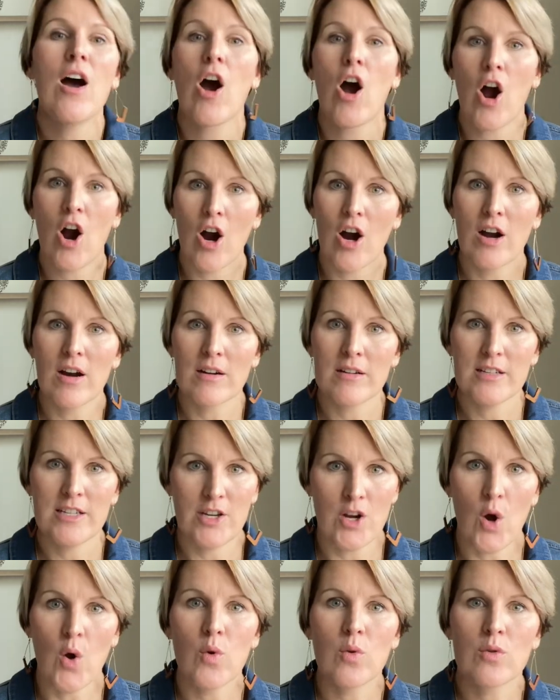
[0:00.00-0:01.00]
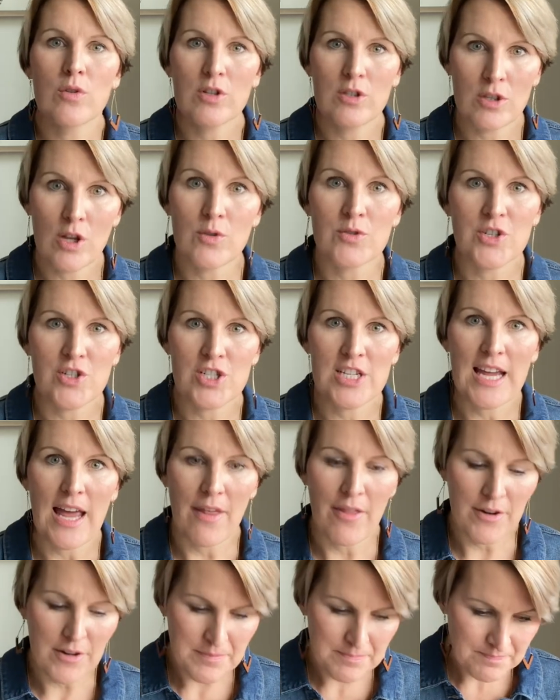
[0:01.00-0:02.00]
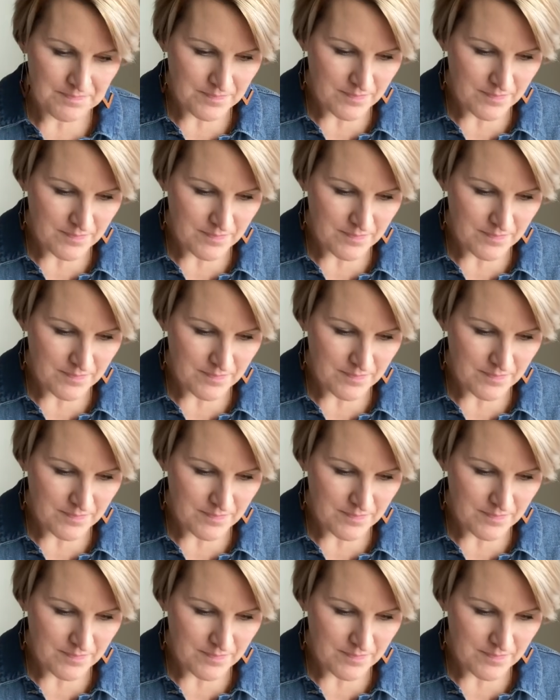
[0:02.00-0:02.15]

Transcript: are, you know, closer together.